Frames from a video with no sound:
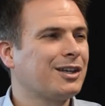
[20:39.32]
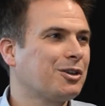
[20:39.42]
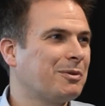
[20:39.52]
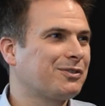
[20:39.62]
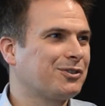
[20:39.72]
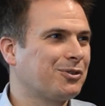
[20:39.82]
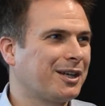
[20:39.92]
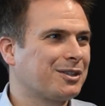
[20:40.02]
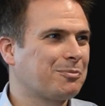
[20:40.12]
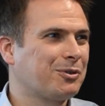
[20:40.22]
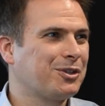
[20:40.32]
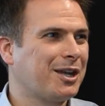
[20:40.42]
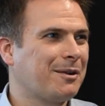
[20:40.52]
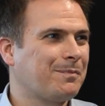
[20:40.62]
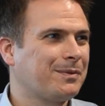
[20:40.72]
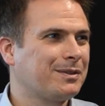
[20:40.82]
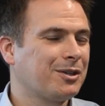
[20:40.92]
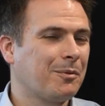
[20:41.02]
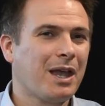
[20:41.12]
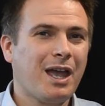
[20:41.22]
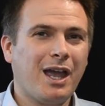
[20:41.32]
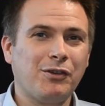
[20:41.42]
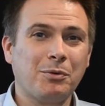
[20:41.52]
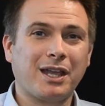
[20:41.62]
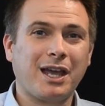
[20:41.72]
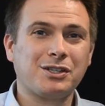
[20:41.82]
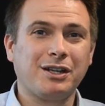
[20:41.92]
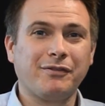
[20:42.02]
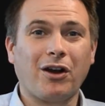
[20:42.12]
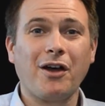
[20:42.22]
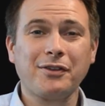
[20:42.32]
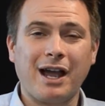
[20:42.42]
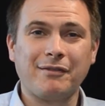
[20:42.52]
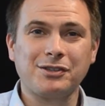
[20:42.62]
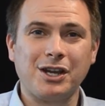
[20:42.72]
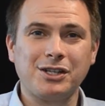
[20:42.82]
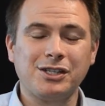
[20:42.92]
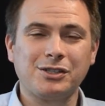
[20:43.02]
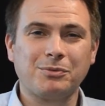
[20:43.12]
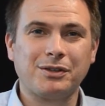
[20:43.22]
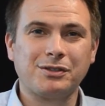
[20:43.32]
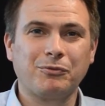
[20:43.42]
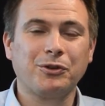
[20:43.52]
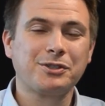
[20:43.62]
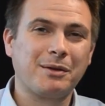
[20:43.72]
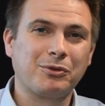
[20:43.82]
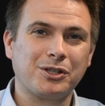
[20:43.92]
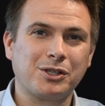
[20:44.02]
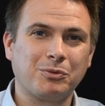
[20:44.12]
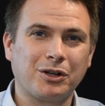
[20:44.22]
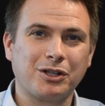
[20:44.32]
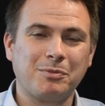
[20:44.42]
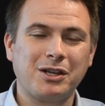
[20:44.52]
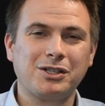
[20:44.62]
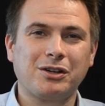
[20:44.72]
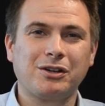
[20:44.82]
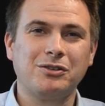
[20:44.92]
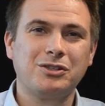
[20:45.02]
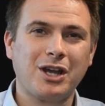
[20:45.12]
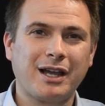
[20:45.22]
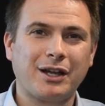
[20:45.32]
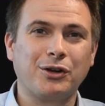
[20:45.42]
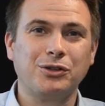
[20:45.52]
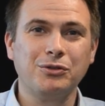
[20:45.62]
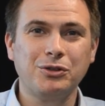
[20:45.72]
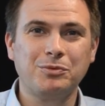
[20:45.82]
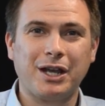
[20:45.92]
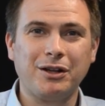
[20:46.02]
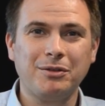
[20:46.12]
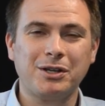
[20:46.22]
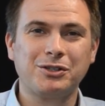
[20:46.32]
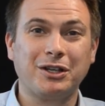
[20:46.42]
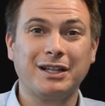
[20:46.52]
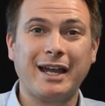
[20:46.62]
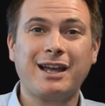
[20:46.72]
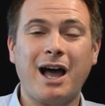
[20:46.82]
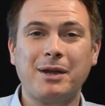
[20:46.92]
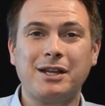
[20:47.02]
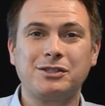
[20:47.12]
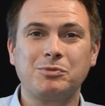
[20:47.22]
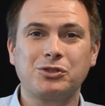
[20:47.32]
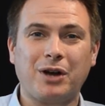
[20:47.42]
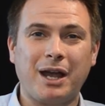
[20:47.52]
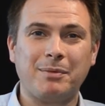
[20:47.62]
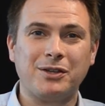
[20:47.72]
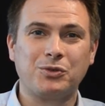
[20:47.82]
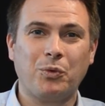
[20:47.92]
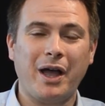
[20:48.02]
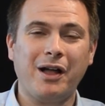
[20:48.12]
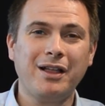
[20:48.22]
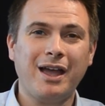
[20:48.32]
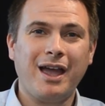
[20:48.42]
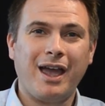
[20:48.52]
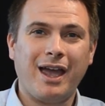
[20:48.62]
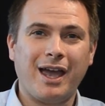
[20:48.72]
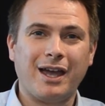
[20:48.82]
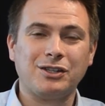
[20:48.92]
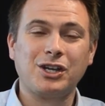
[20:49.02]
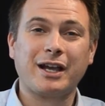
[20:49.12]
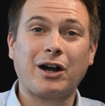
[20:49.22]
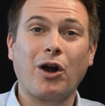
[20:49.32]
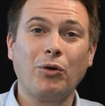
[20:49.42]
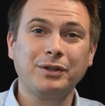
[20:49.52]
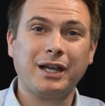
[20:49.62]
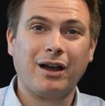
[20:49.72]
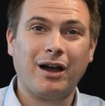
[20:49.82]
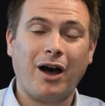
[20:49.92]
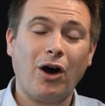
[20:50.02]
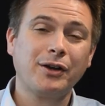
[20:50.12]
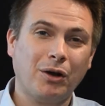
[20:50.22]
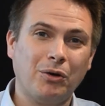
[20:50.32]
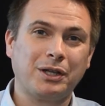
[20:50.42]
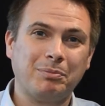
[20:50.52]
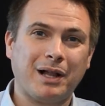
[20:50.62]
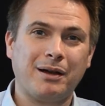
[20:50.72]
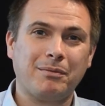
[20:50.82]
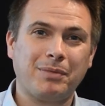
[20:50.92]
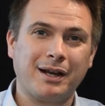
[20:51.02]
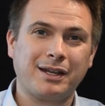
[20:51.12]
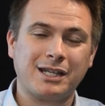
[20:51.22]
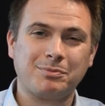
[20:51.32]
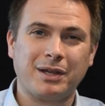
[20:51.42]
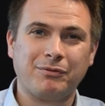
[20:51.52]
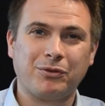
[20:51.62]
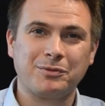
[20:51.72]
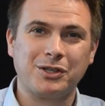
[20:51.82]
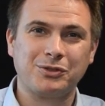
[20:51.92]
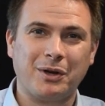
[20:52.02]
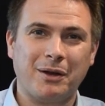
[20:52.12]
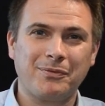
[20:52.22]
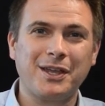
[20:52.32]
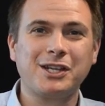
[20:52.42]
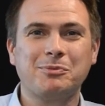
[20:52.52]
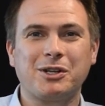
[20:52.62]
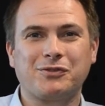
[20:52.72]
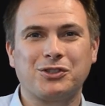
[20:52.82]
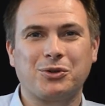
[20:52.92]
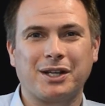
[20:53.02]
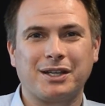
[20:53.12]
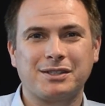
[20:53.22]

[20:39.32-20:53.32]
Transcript: so much for joining us. We appreciate it. So if you want to catch any of our other conversations with some full-time Christian workers, make sure you check out our YouTube channel. Make sure you like, comment, and subscribe as well. And check out our audio-only podcast platforms as well. Thanks so much for joining.